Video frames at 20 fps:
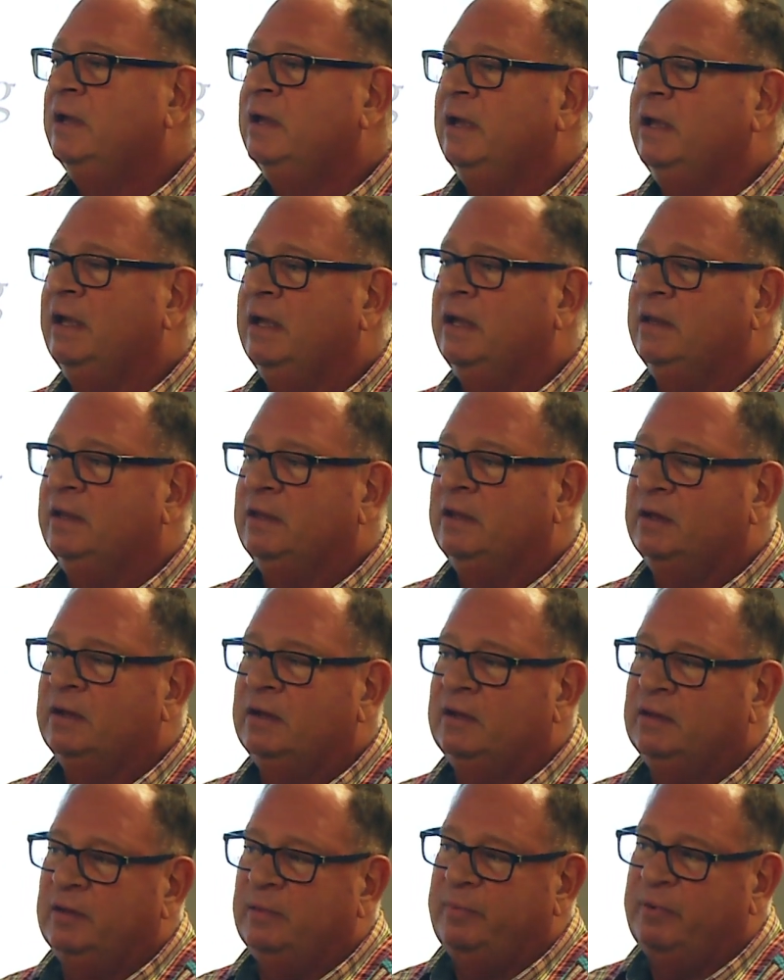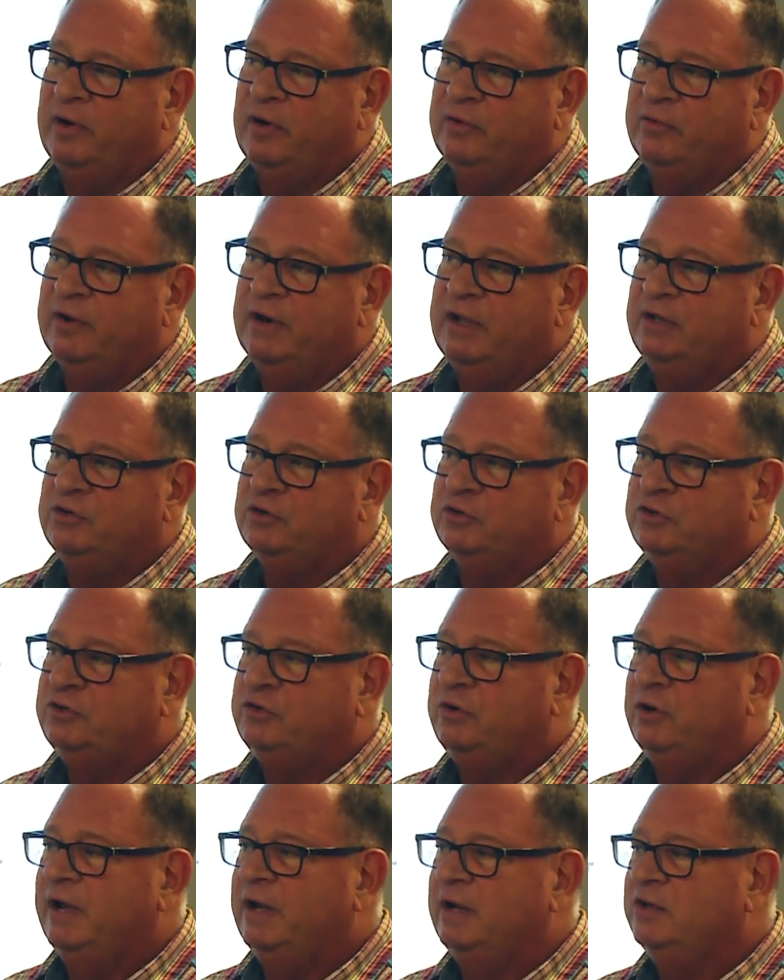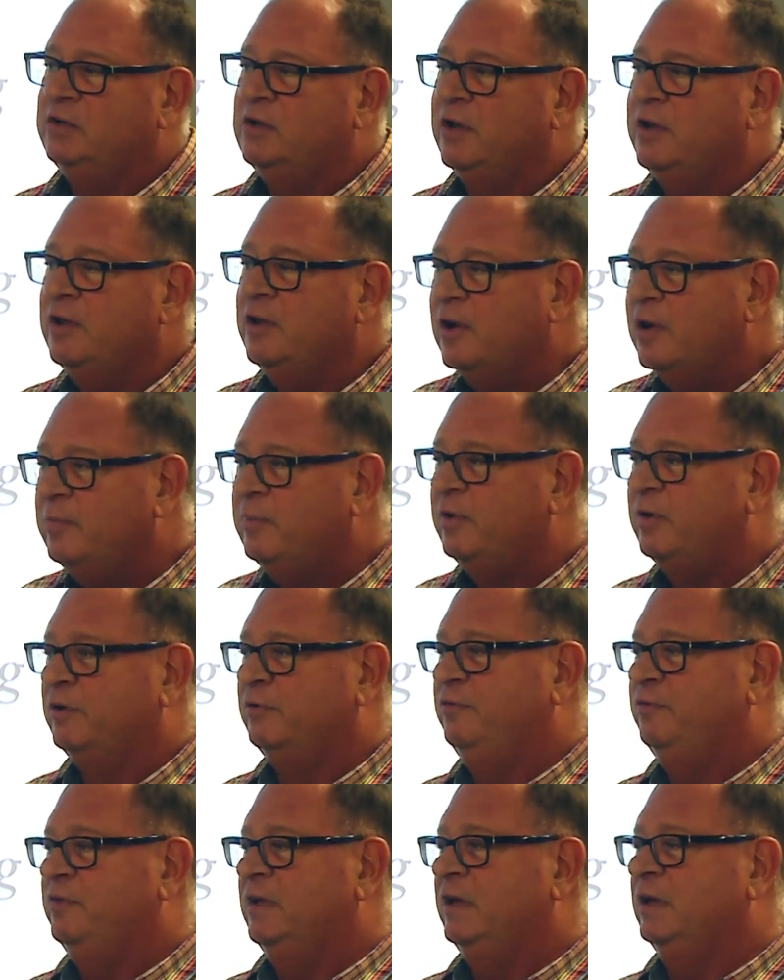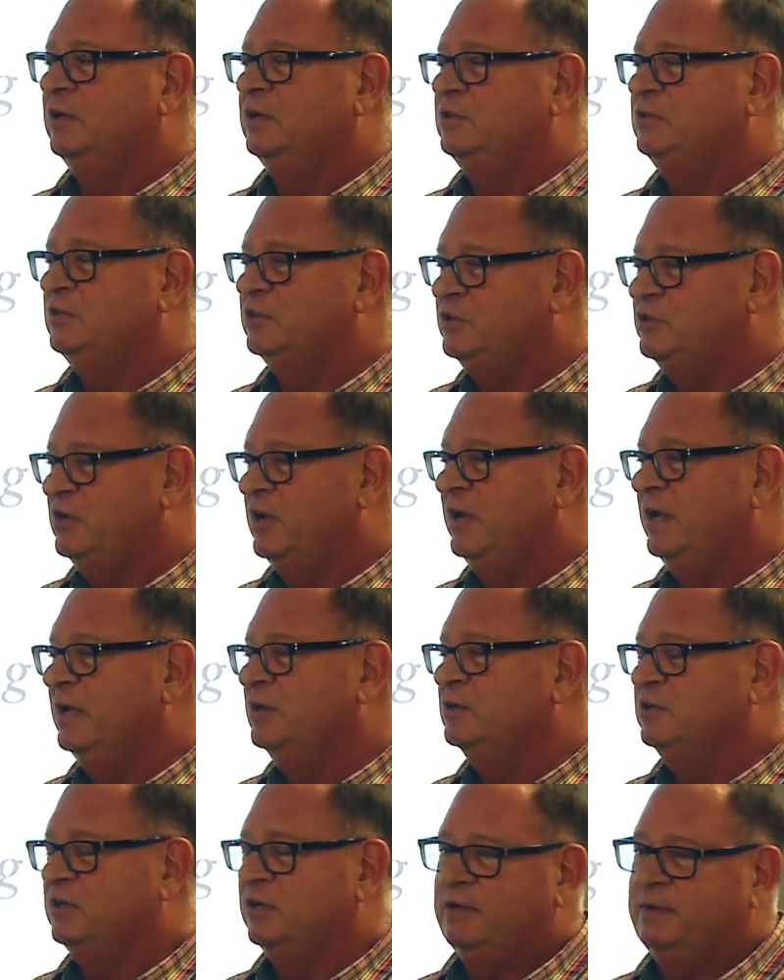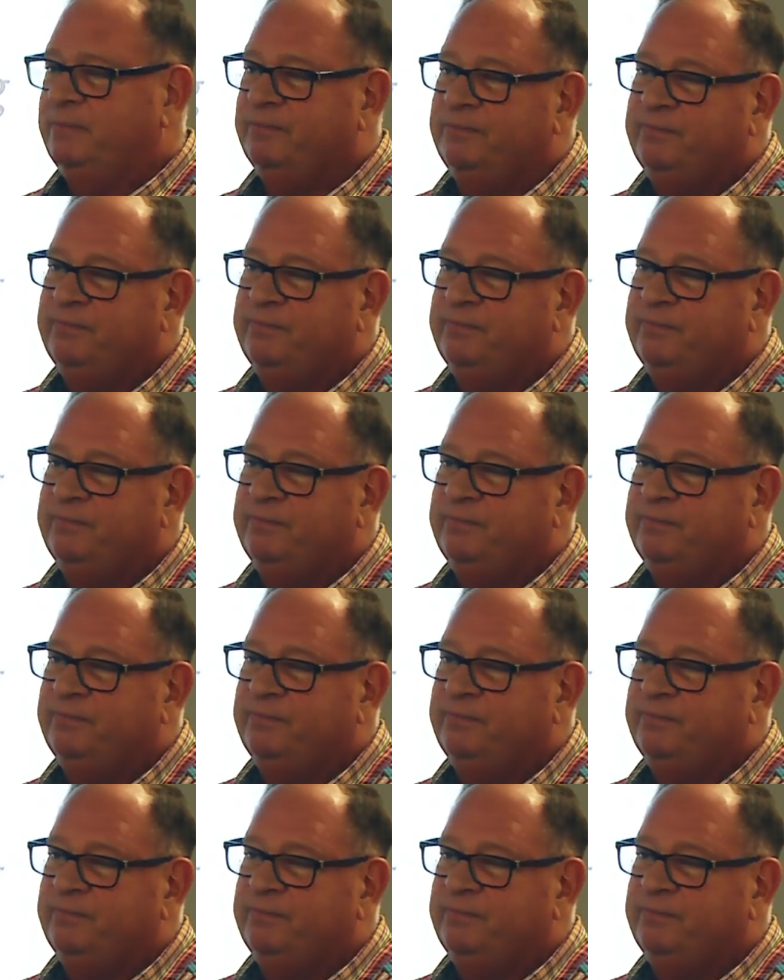And the park rangers tried a number of things to change it.